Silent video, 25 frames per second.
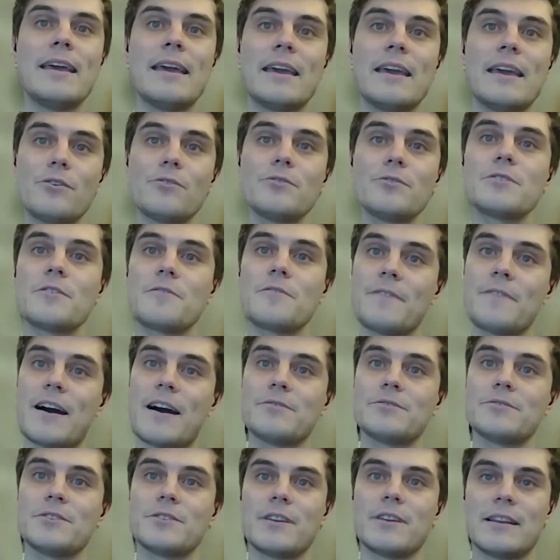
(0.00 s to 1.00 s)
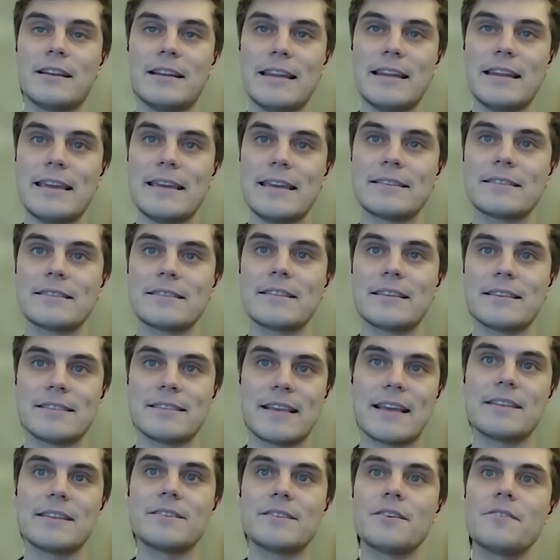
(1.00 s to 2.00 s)
He also founded and leads the
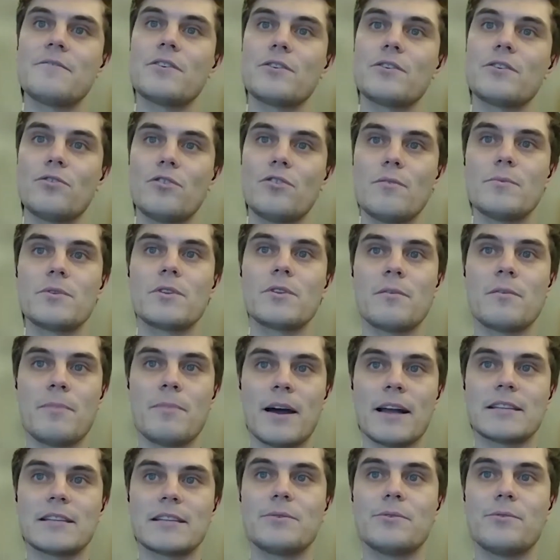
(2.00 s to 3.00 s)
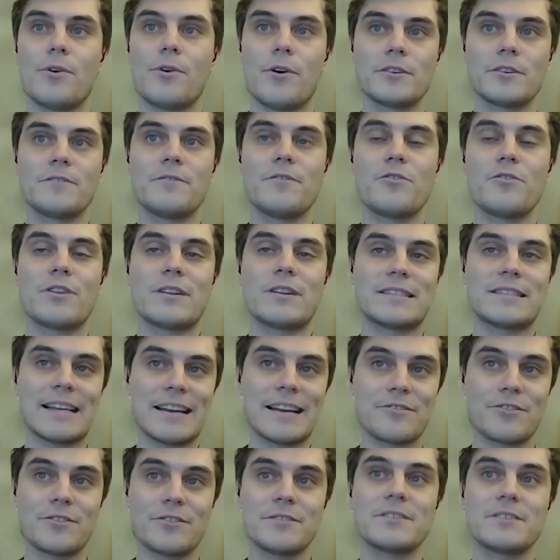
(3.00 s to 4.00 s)
Center for Human-Compatible Artificial
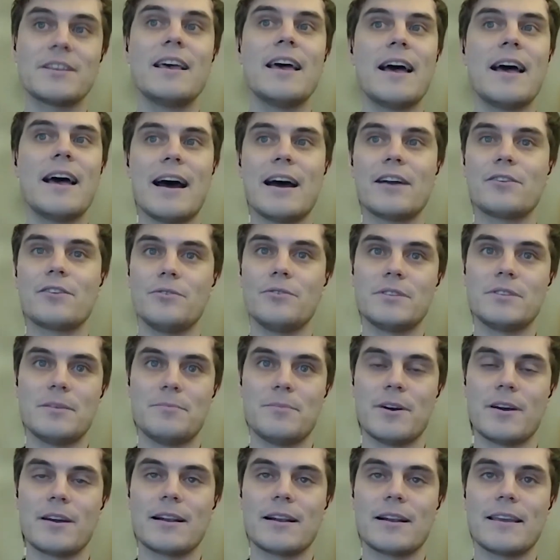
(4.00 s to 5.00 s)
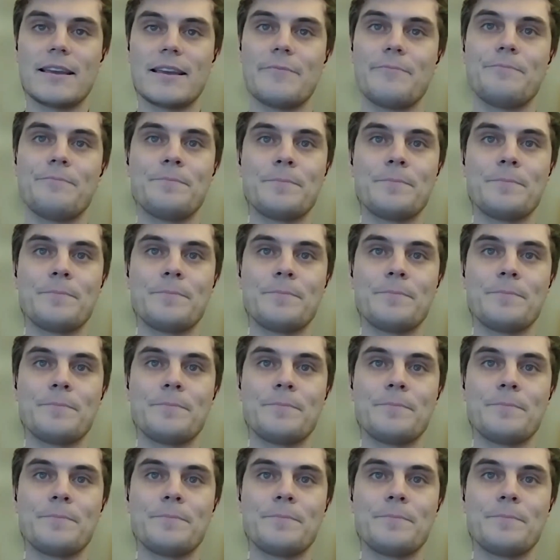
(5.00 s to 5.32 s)
Intelligence at UC Berkeley.